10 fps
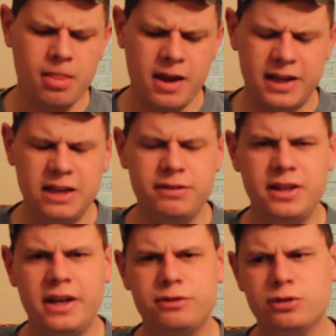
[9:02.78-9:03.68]
even
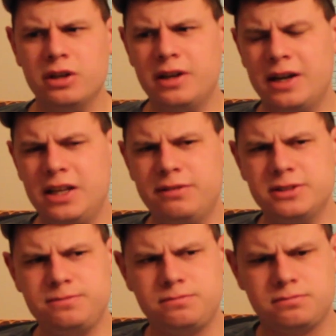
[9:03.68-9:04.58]
then, it's really not
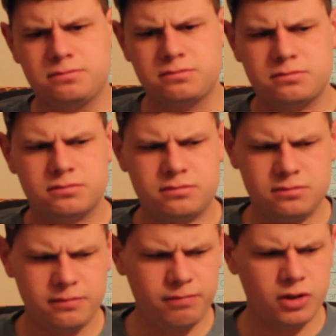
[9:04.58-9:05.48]
even
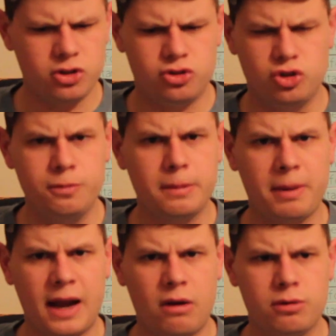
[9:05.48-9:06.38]
super
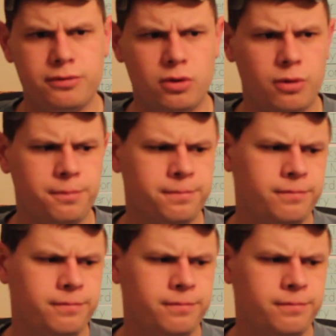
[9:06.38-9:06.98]
powerful.